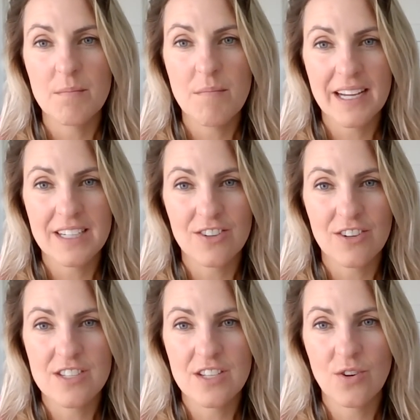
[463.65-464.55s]
mega
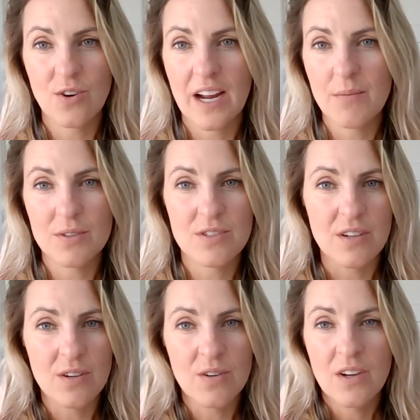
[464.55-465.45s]
donors and who are able
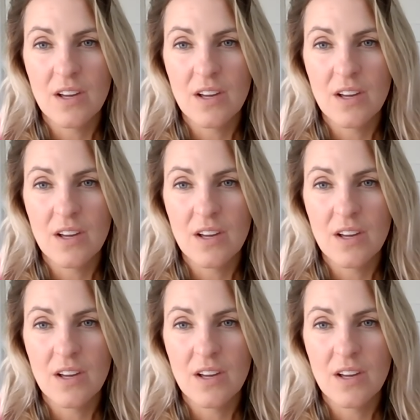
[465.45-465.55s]
to